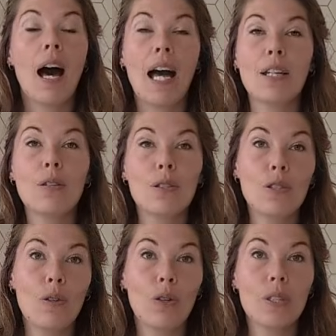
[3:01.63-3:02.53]
I do the
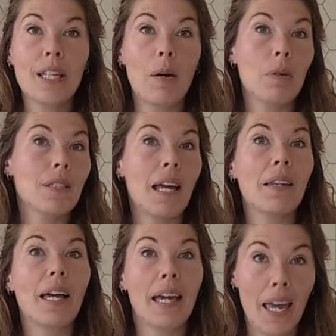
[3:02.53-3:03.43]
2/3 cup because I
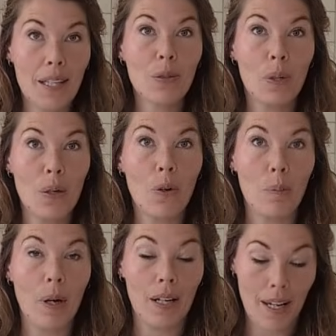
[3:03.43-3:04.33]
like a sweet
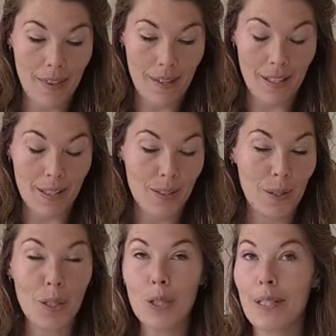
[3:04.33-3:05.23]
cornbread. I think that it's
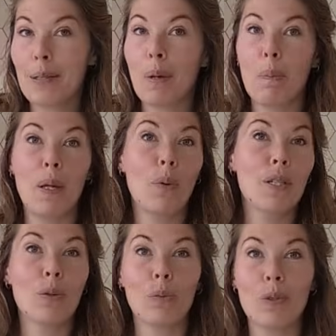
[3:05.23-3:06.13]
delicious. My
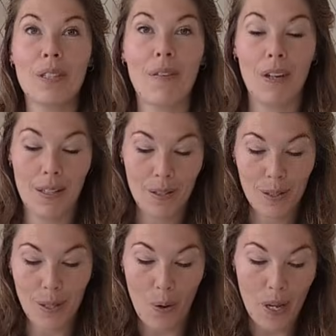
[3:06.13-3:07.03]
Midwestern roots love it.
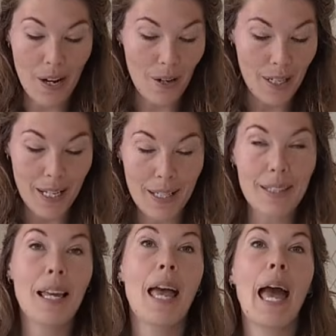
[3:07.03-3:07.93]
So here it
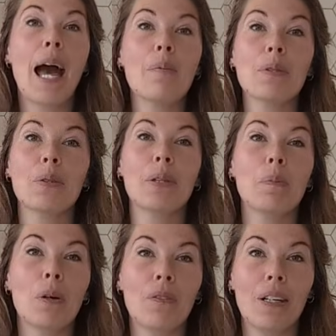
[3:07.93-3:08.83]
is. Absolutely
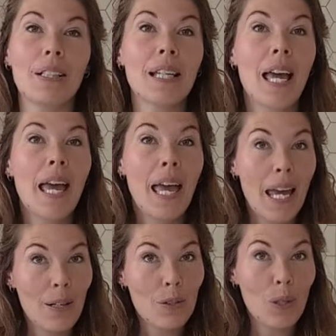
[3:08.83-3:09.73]
perfect.
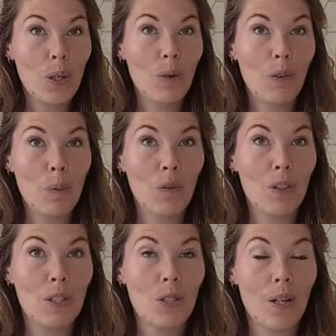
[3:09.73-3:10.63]
And I'll show you a few more
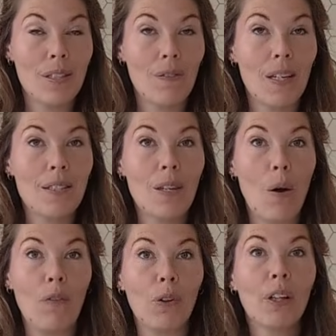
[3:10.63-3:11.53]
finished shots of it. So
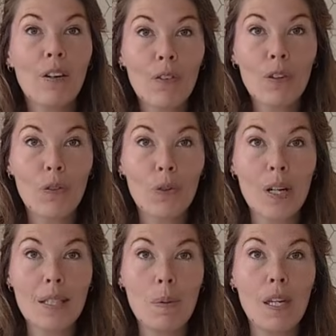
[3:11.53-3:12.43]
if you're looking for the full
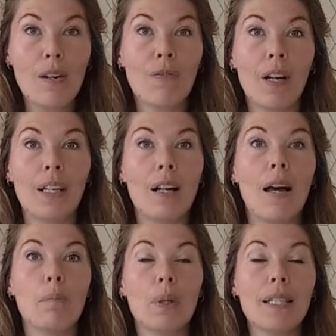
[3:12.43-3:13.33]
recipe, you can find it
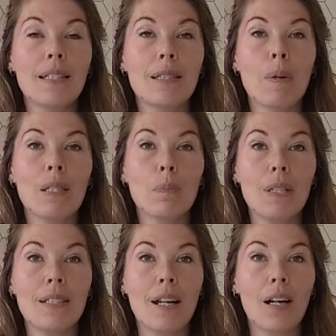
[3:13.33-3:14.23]
on
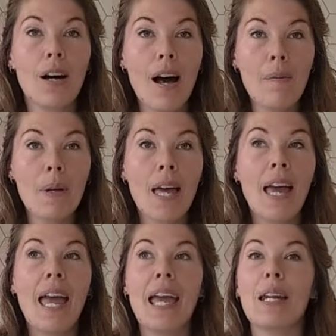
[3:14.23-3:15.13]
blessthismessplease.com.
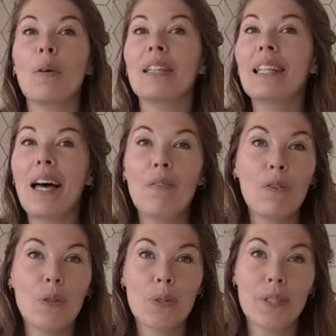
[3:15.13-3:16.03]
And I would love if
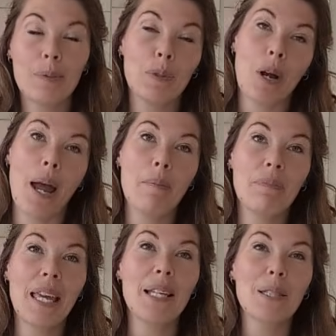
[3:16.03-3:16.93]
you would subscribe.
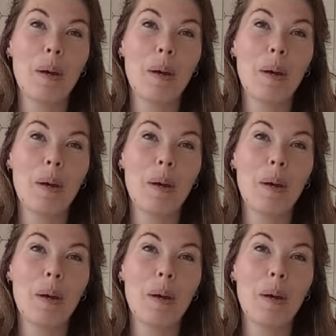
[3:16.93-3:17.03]
Thanks so